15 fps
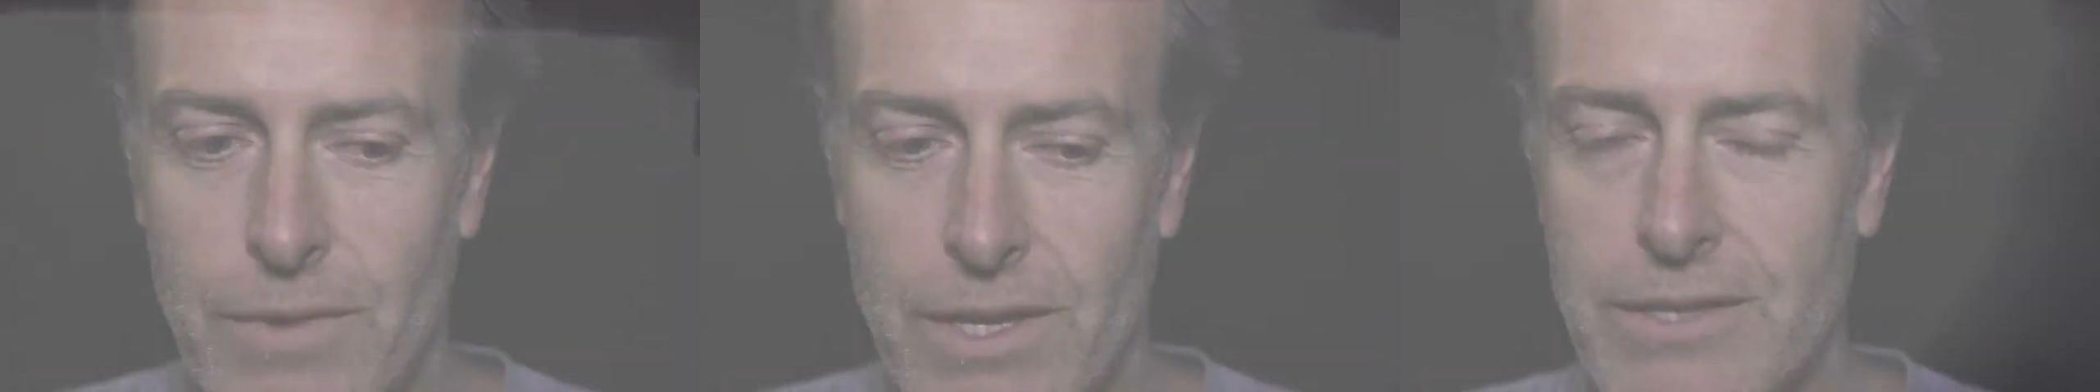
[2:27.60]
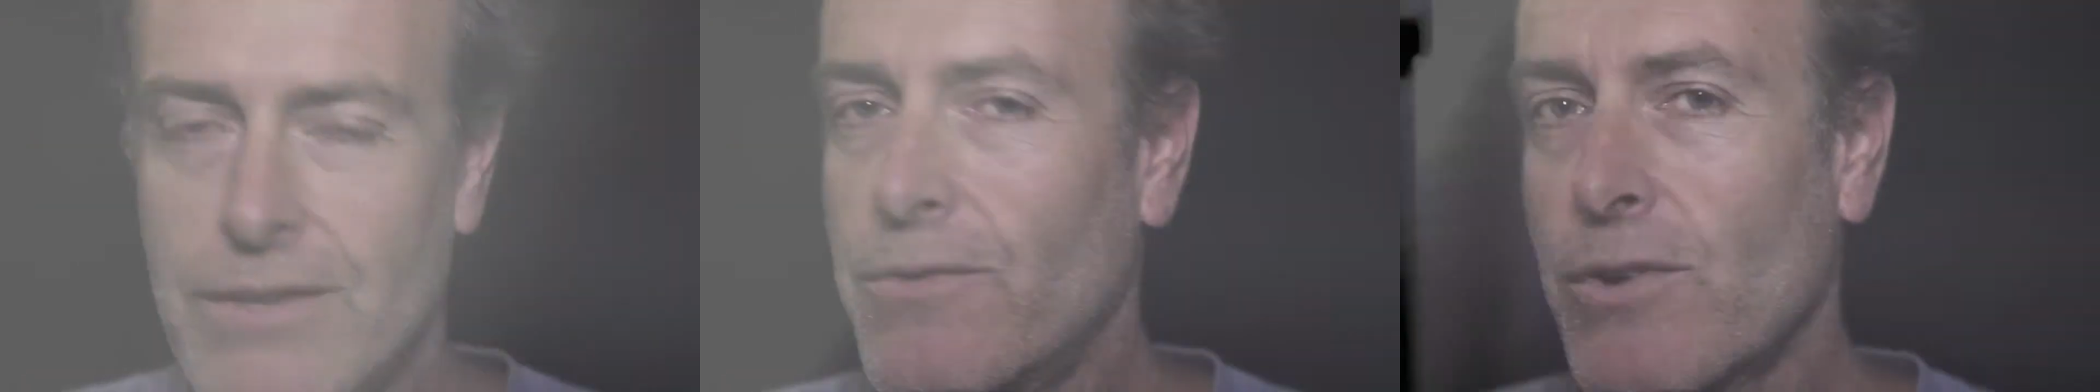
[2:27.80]

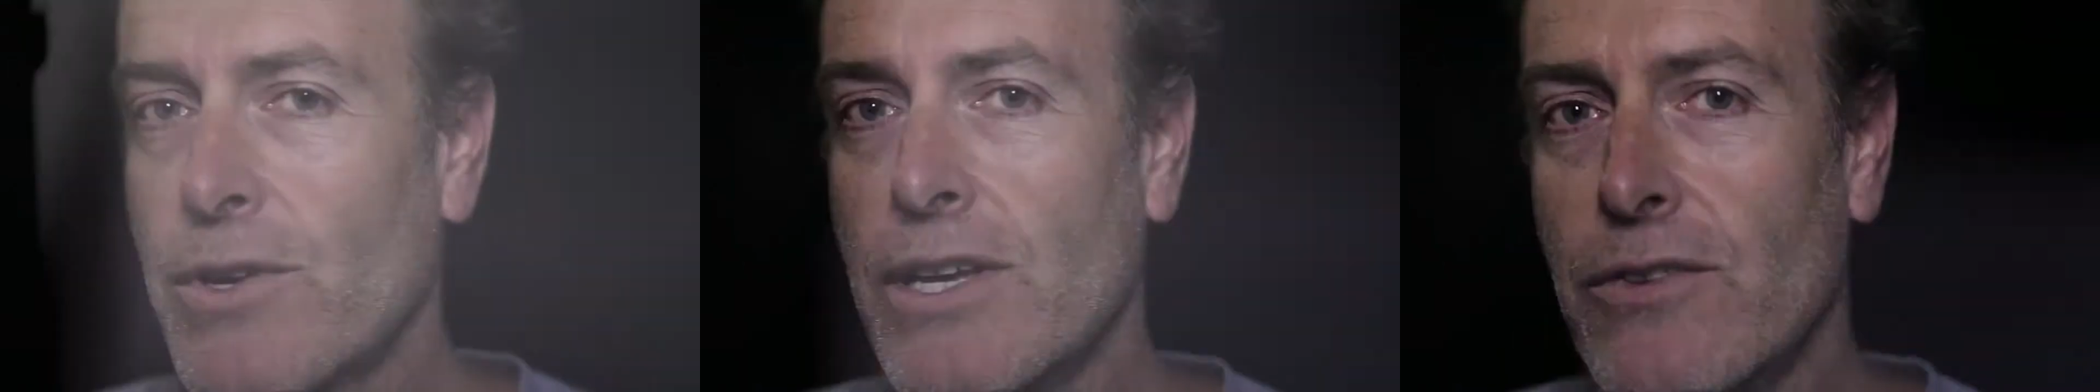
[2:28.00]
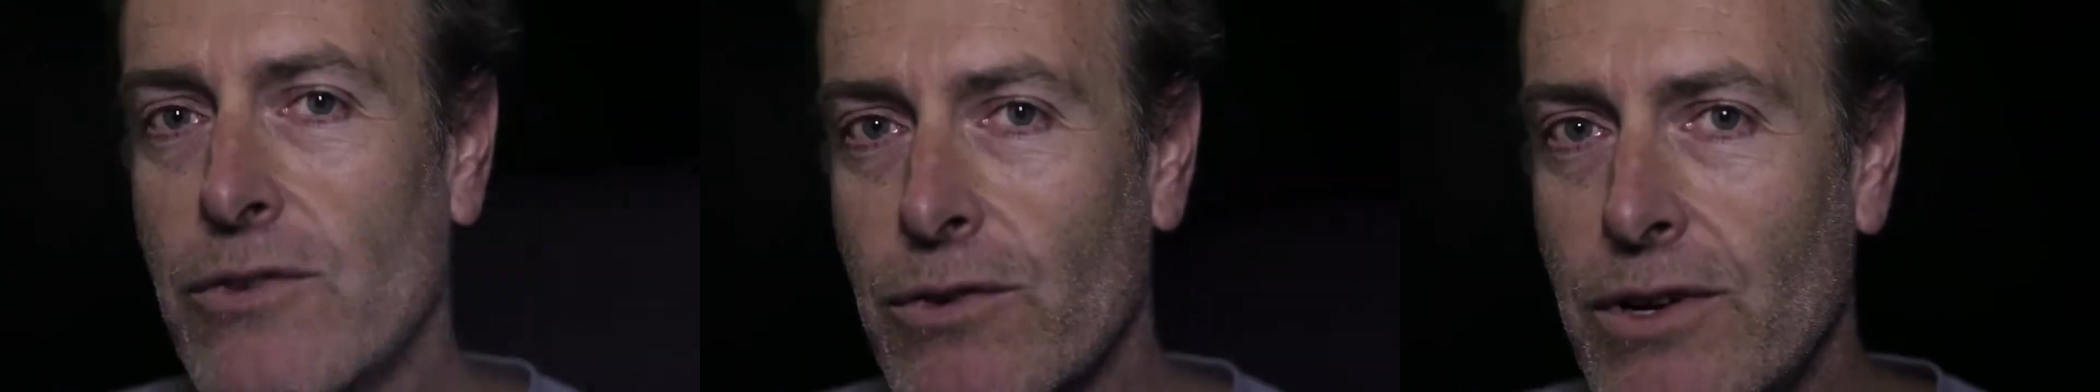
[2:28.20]
It's a
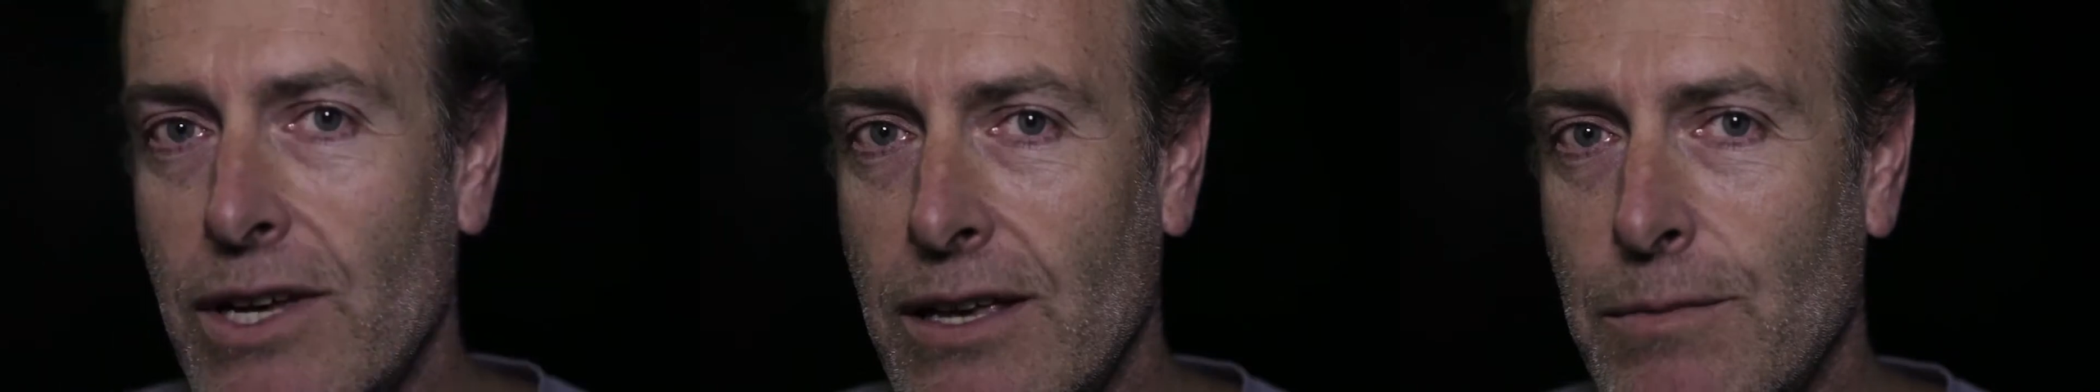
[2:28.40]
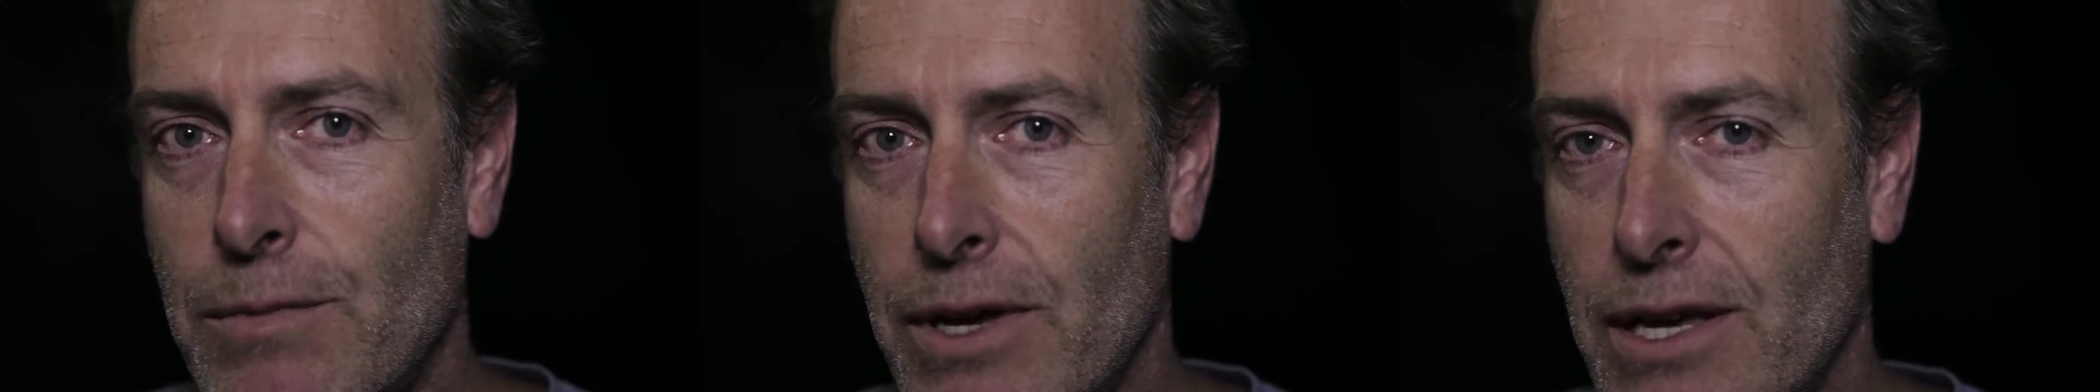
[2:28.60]
very
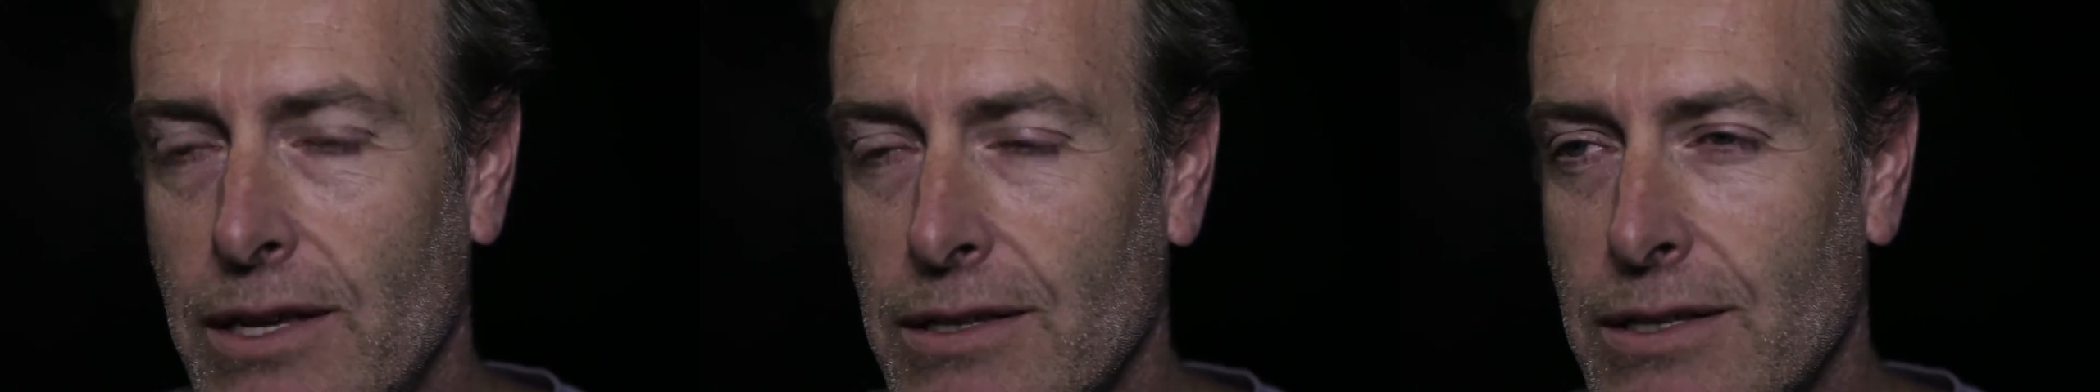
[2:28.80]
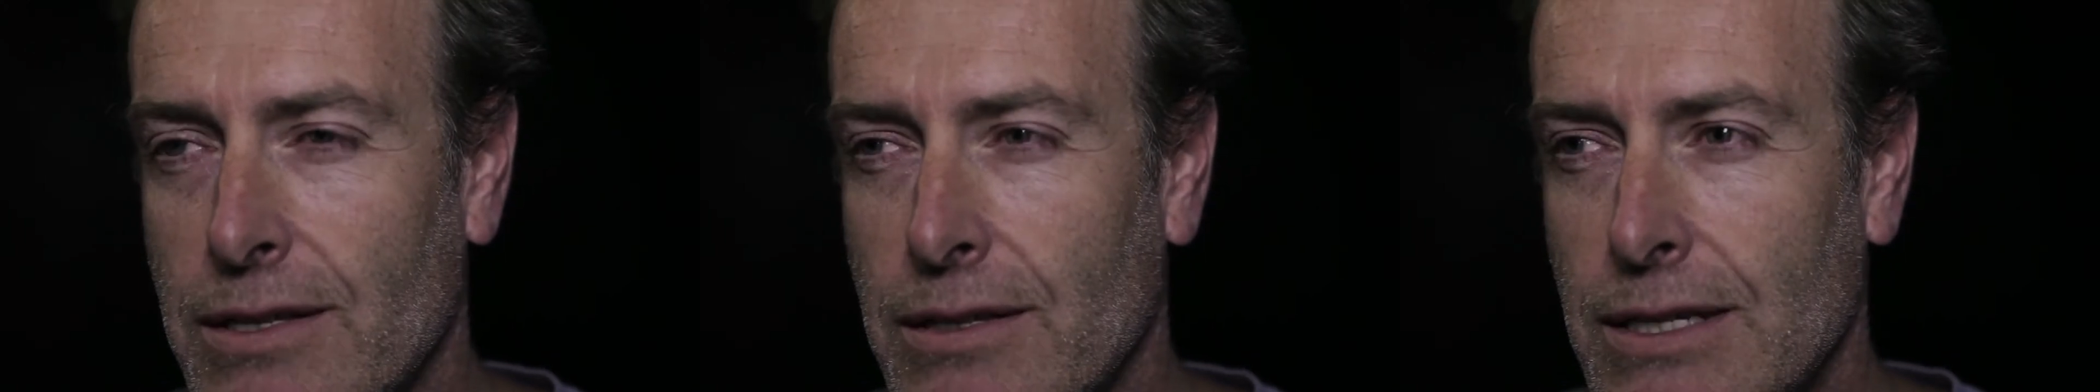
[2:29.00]
intriguing
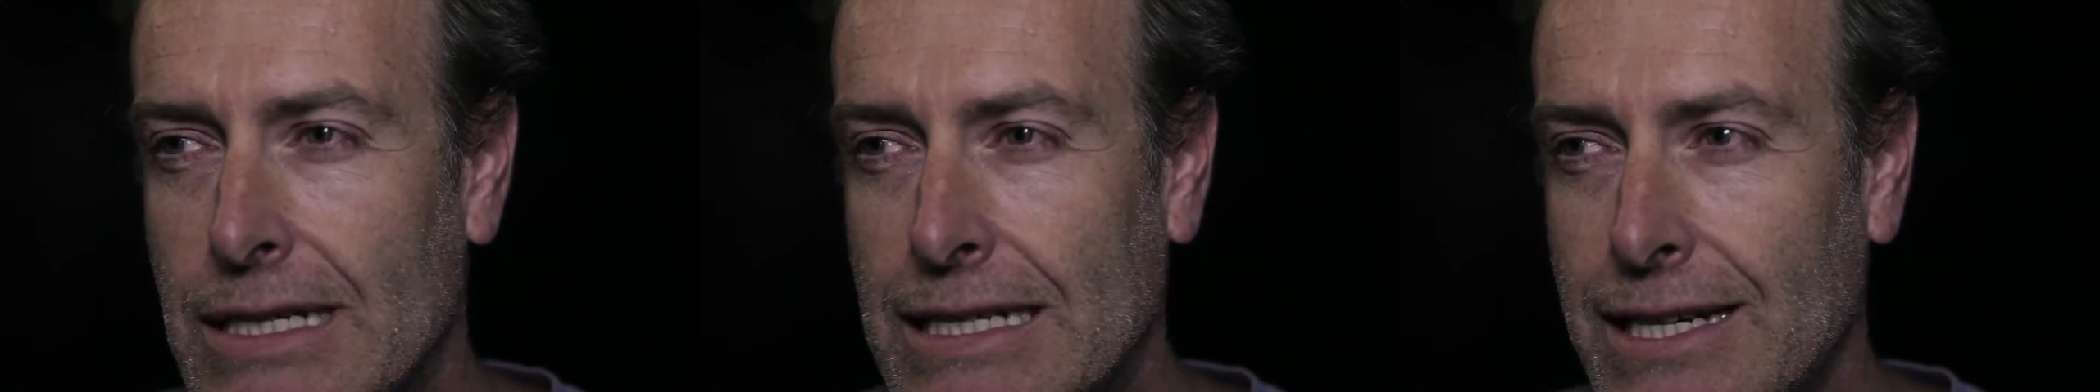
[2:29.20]
piece,